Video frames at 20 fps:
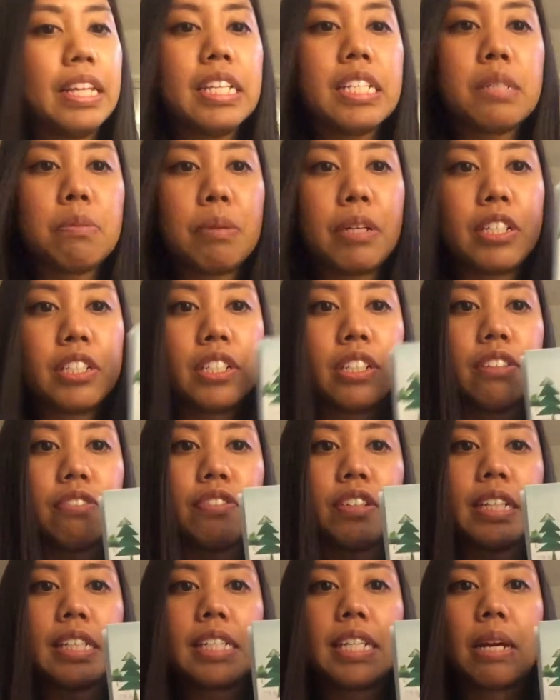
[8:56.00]
this picture,
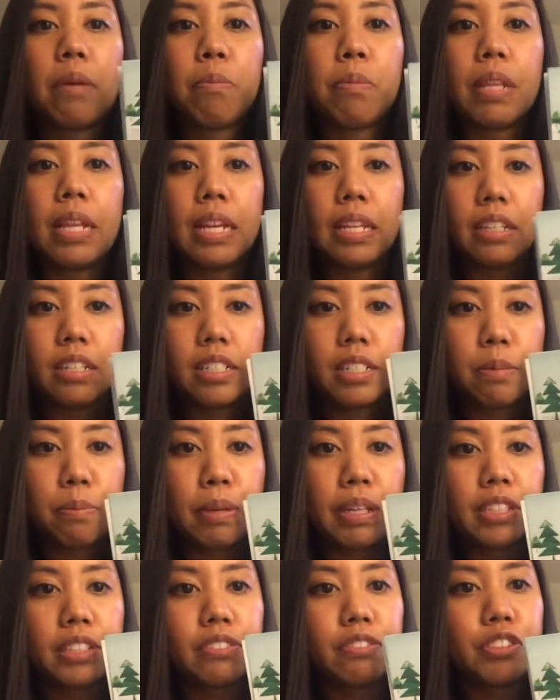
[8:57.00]
for example, like there's a
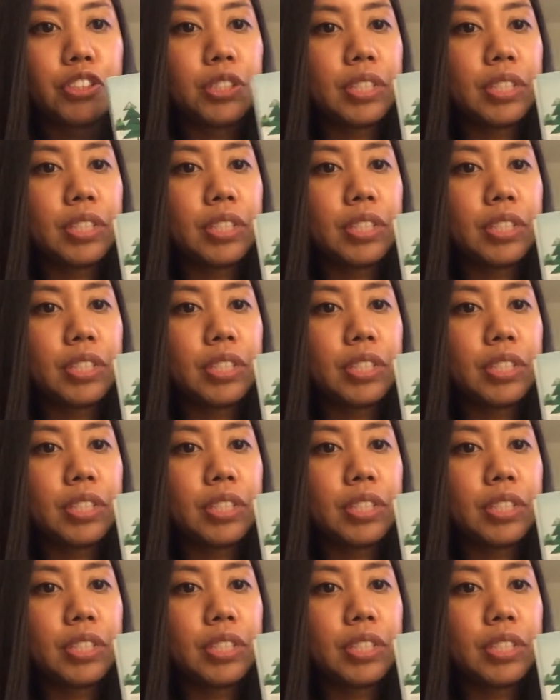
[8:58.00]
bunch of